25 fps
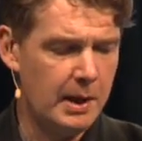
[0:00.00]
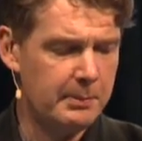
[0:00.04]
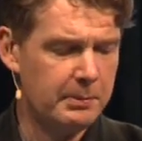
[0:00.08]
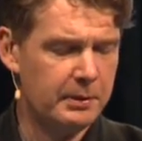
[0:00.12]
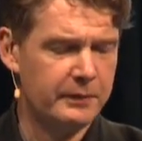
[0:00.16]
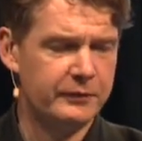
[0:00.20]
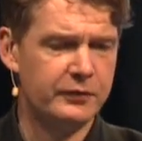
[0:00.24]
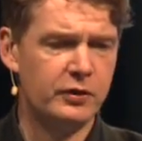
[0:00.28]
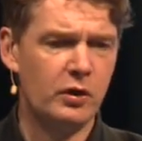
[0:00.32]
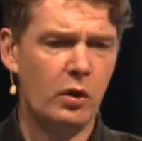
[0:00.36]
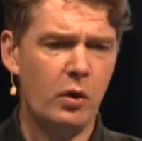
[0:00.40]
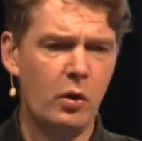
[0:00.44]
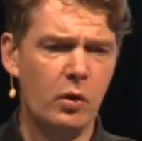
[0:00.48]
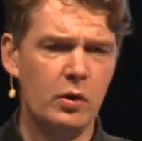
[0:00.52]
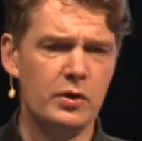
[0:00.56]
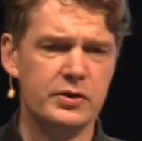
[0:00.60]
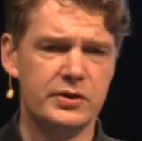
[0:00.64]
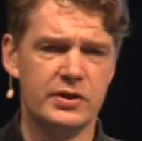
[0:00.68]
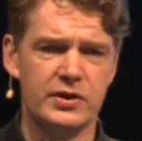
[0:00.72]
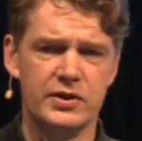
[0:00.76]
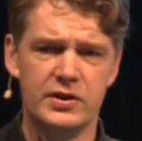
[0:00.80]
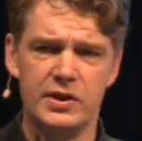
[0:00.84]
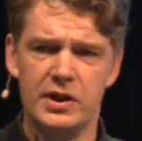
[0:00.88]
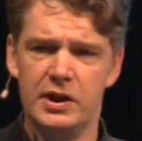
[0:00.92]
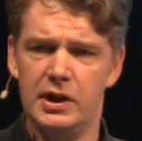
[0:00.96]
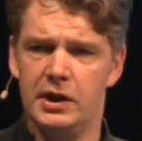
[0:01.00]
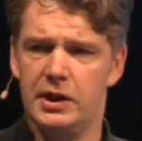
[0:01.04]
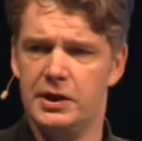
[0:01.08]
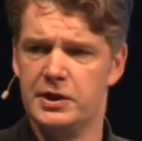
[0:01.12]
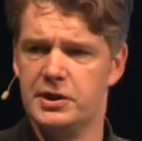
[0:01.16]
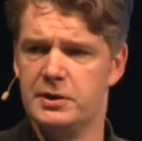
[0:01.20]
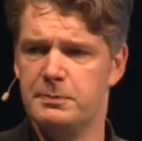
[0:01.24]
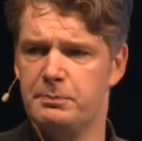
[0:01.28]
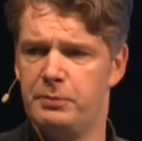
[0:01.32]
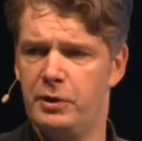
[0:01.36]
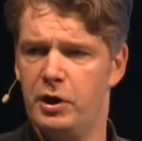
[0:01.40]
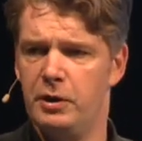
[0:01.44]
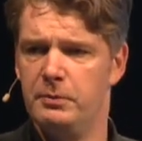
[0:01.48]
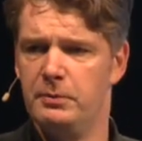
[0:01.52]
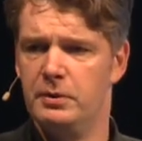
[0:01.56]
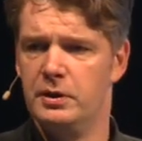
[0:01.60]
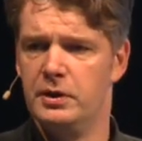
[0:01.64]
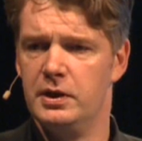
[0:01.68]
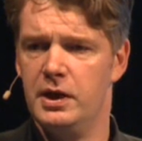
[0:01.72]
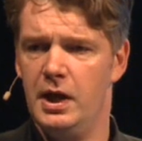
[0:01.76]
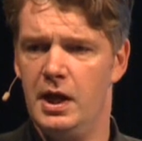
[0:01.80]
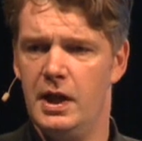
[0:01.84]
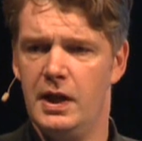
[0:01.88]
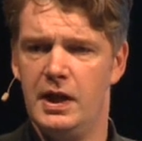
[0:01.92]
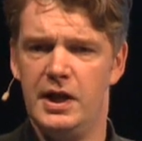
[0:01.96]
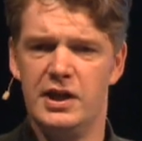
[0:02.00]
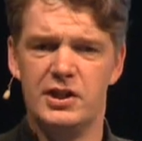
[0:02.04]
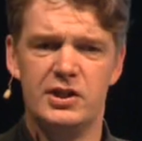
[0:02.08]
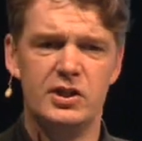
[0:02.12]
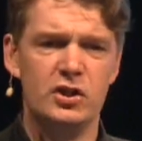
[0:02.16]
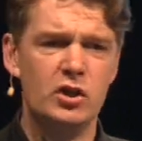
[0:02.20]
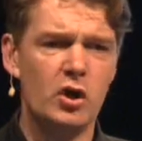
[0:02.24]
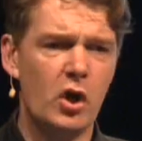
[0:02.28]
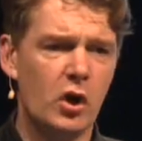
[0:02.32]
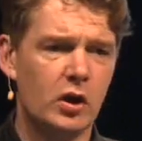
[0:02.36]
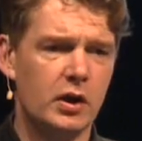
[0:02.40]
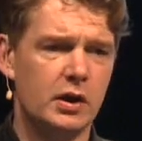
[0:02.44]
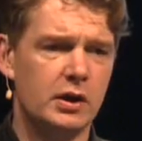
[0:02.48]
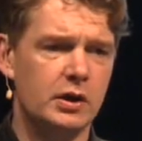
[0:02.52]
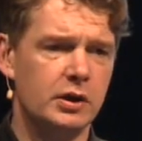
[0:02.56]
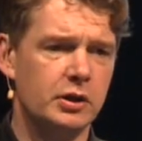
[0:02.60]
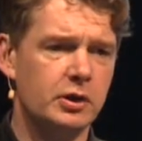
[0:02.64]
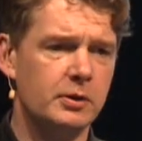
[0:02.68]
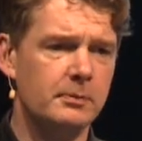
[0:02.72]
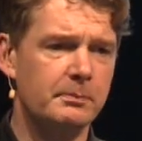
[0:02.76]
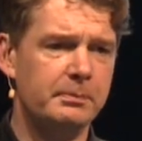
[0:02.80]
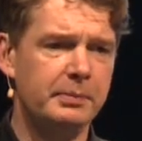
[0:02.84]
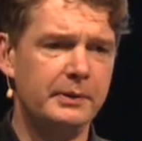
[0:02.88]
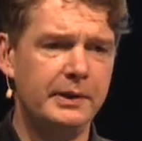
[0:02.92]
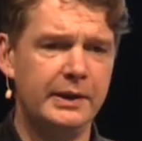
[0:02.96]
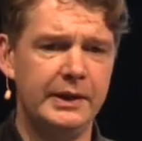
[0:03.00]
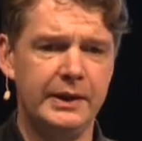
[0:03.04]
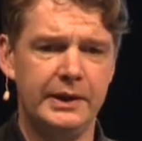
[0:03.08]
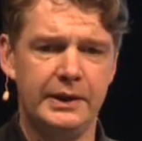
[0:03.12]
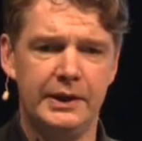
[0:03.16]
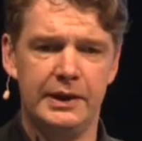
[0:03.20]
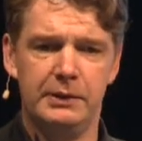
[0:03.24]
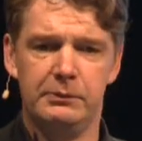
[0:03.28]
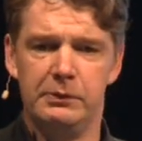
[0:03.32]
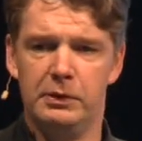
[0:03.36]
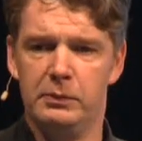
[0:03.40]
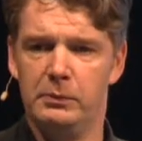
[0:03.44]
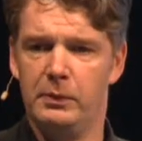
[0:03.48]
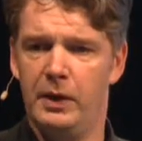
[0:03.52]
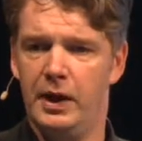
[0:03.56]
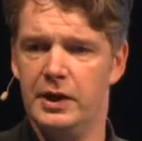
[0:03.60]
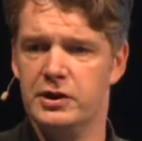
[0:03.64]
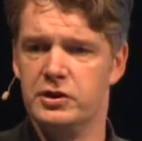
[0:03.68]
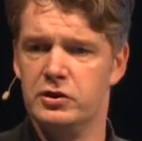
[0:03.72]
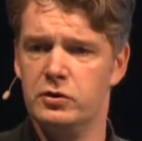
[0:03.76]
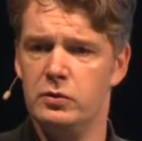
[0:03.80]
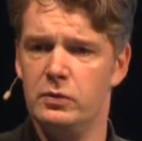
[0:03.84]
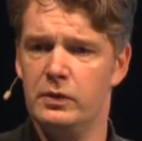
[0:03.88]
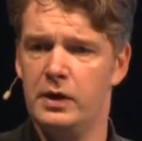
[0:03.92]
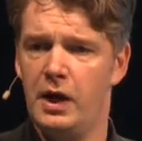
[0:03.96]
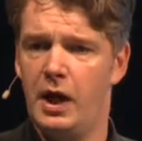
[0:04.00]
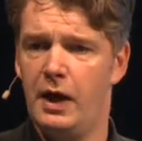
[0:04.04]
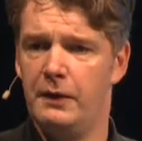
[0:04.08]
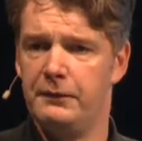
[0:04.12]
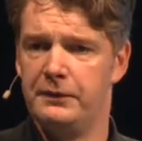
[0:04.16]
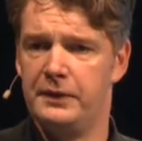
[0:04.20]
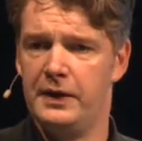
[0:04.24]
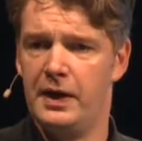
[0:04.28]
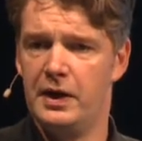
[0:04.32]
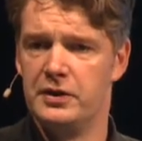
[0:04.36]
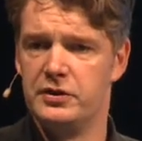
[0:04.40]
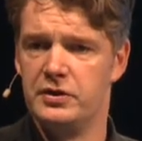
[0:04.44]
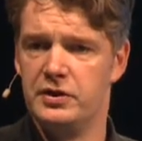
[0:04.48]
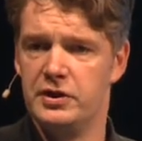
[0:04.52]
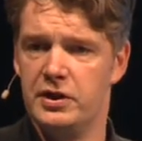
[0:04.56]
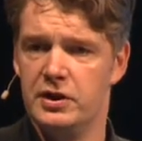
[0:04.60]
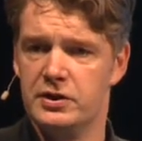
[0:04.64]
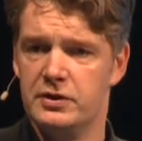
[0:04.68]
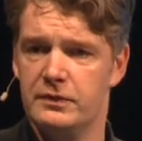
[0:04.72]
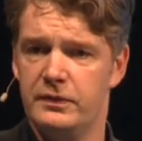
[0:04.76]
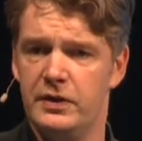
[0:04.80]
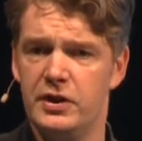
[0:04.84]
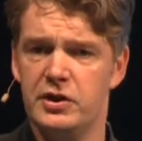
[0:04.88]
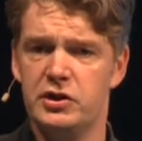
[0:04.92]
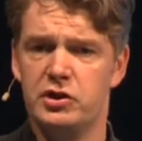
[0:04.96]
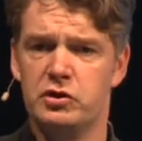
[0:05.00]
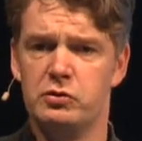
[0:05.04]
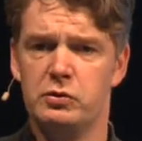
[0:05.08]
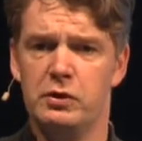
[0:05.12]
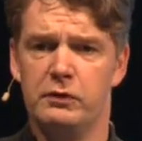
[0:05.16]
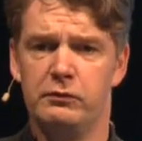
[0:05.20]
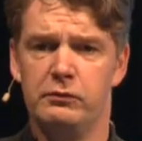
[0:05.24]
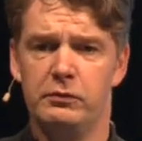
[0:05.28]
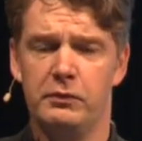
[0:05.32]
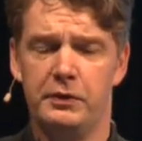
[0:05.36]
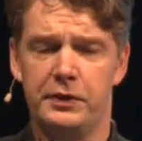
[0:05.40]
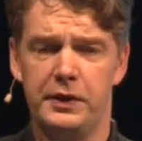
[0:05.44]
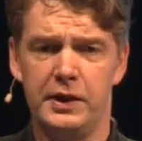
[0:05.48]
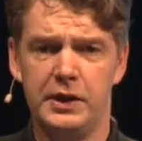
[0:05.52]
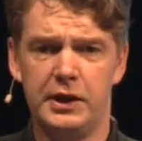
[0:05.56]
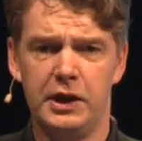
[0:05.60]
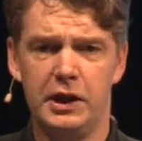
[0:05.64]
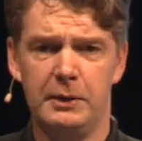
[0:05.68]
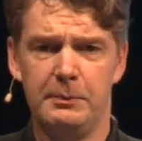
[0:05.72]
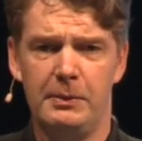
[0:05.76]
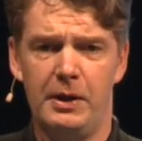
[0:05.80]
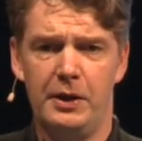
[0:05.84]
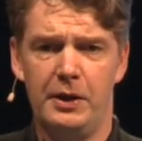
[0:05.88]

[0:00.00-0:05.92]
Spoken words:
But of course, a single experiment is not going to completely rewrite 2,500 years of history of thinking